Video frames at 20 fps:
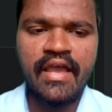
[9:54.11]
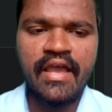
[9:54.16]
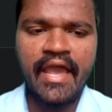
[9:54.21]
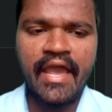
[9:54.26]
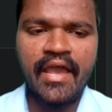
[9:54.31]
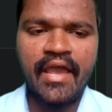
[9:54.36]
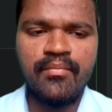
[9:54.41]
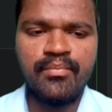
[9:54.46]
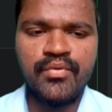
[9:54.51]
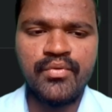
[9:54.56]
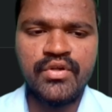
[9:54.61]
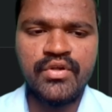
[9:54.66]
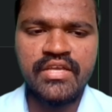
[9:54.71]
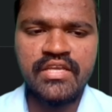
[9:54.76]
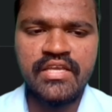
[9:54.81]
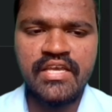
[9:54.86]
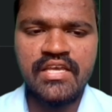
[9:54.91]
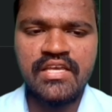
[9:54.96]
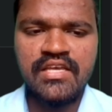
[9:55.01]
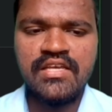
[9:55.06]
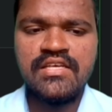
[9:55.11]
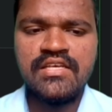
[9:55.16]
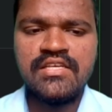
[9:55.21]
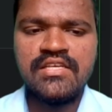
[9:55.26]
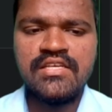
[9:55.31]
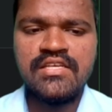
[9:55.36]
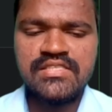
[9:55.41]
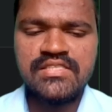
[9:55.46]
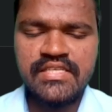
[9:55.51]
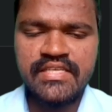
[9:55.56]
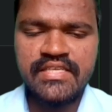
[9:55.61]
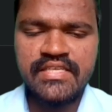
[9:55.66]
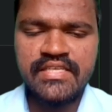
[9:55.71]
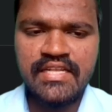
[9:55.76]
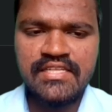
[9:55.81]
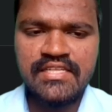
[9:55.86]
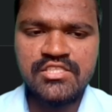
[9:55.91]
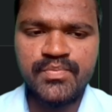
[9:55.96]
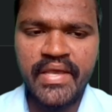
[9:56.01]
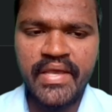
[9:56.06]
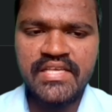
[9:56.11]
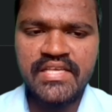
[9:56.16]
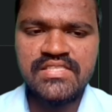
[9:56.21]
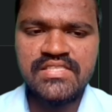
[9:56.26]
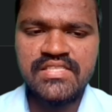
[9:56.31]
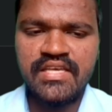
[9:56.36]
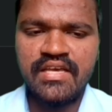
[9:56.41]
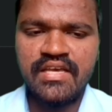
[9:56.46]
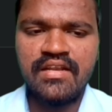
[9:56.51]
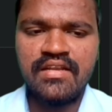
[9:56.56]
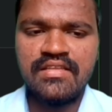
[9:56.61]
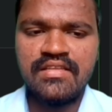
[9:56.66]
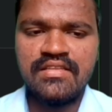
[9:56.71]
I am putting a single space here